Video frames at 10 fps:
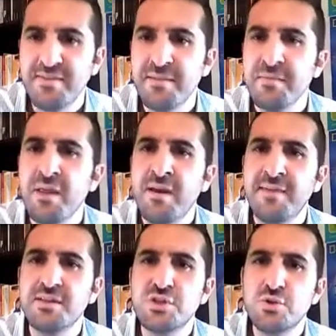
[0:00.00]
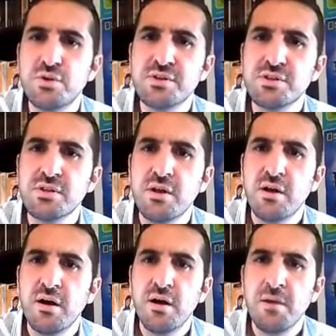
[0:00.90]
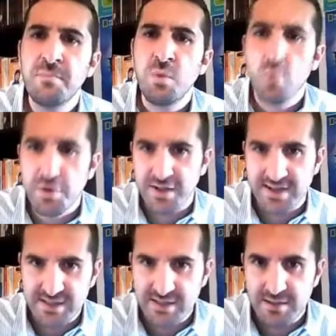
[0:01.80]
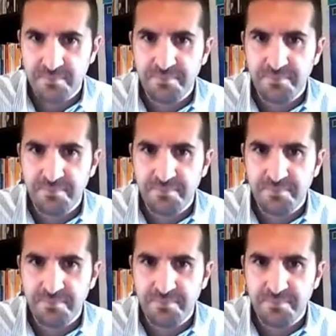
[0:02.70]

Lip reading: the student's word list.